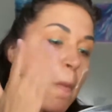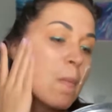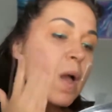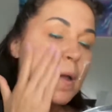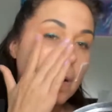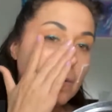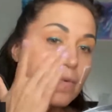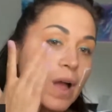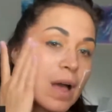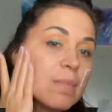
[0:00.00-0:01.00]
And
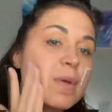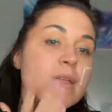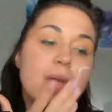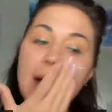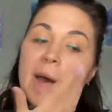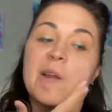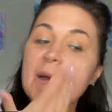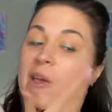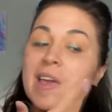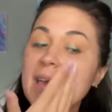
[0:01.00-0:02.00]
rub that
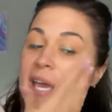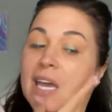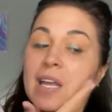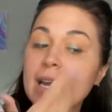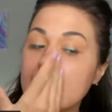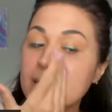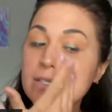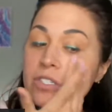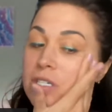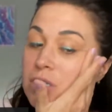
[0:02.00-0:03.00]
in. It is
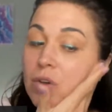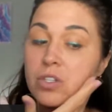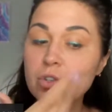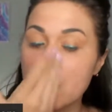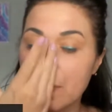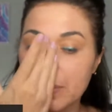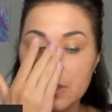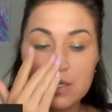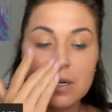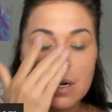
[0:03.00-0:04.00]
just going to
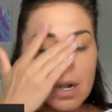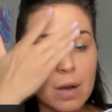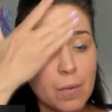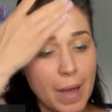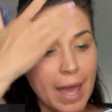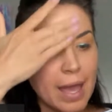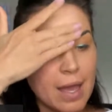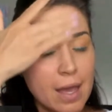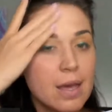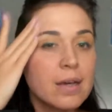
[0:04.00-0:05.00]
blur
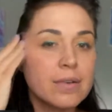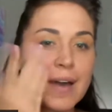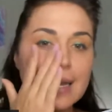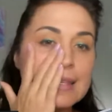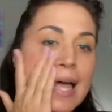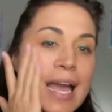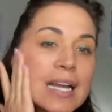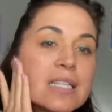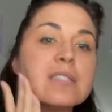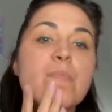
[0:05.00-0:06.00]
away fine
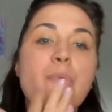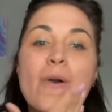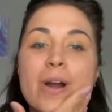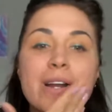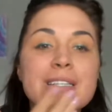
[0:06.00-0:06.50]
lines, pores,